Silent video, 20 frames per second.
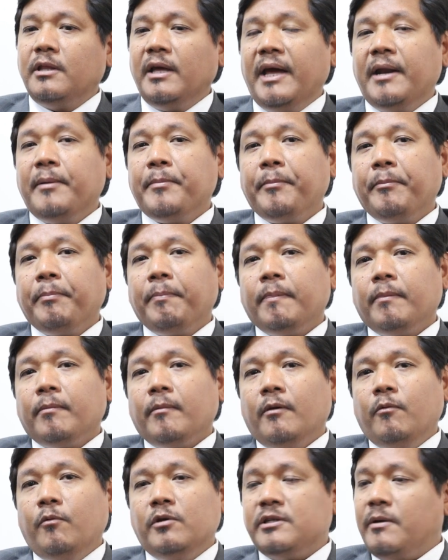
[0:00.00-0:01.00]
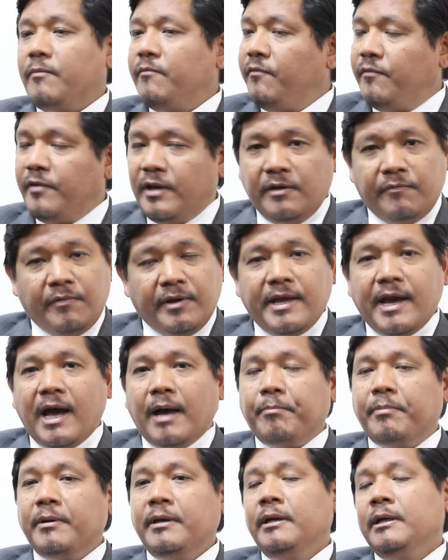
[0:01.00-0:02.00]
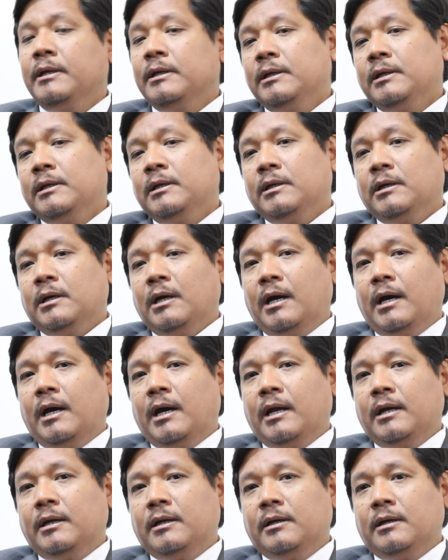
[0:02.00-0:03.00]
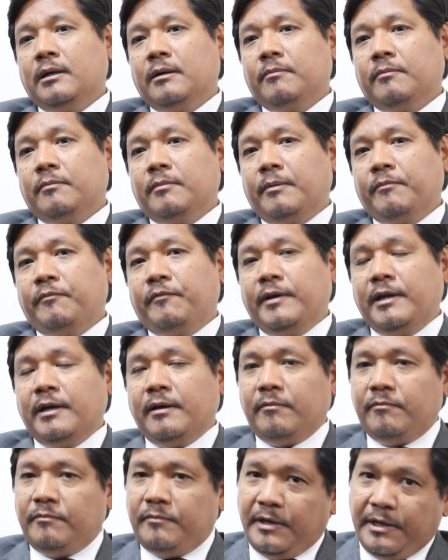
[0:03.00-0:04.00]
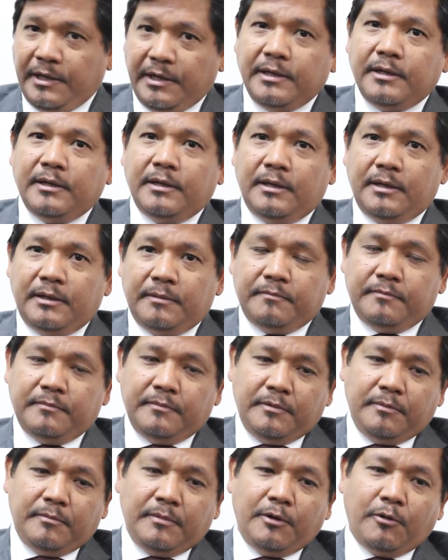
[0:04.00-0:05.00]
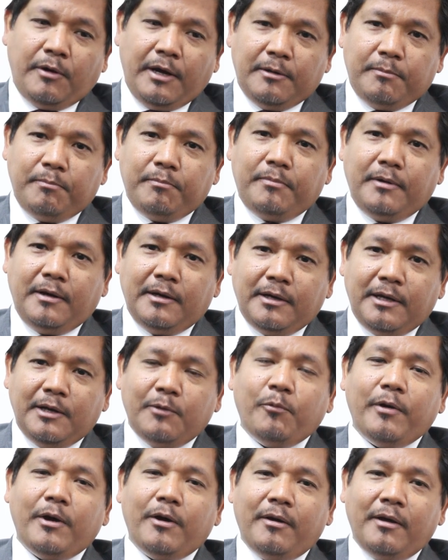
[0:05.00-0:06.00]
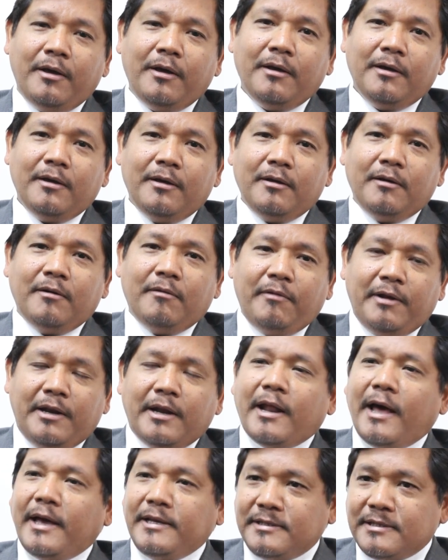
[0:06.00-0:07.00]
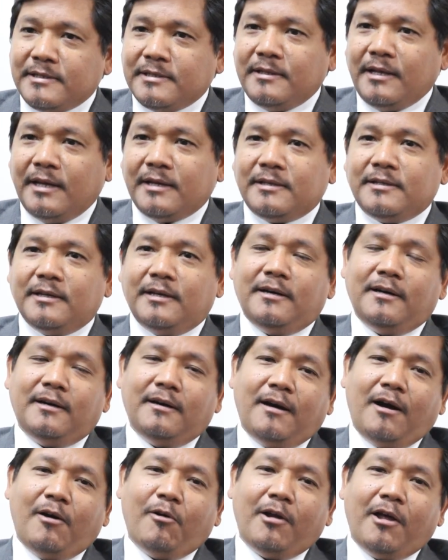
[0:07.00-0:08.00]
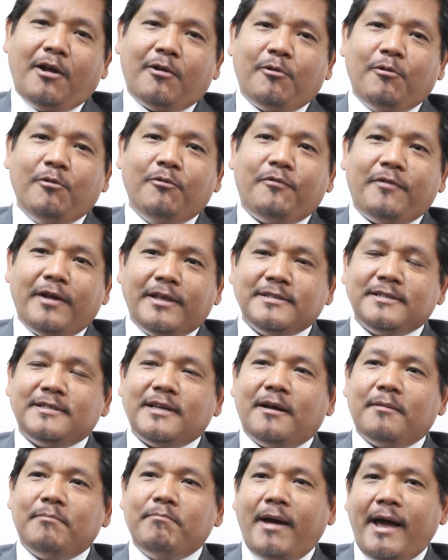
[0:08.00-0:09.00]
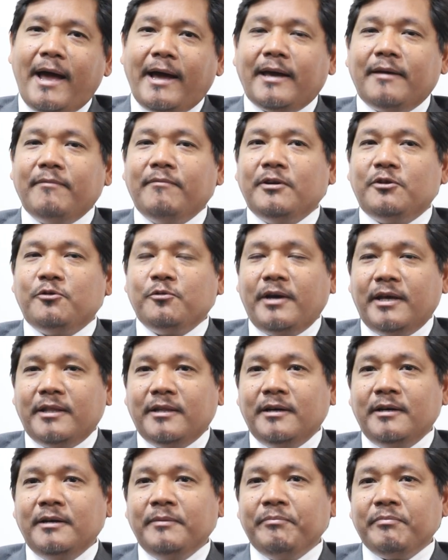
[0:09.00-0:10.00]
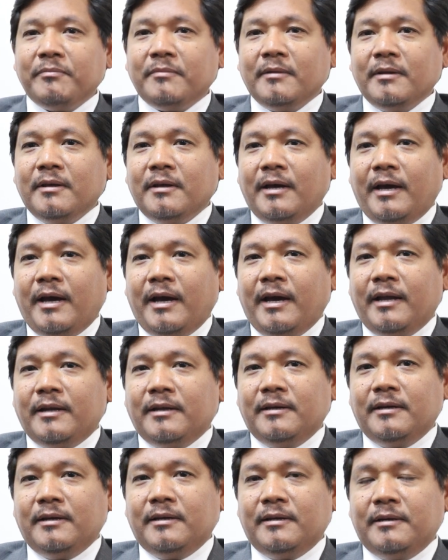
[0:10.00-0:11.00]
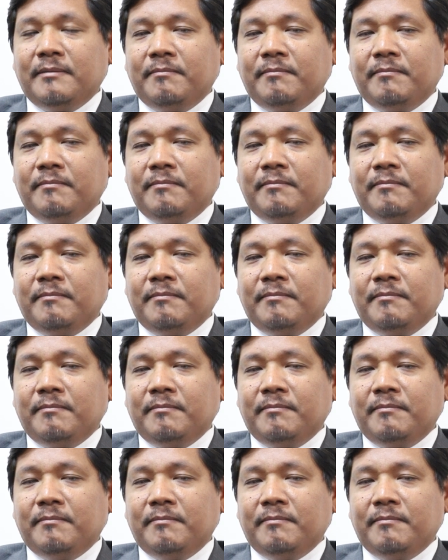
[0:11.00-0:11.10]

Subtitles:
are there, which I'm very, very happy, and I'm feeling very, in a way, very nice that all our old friends are back, we're together, and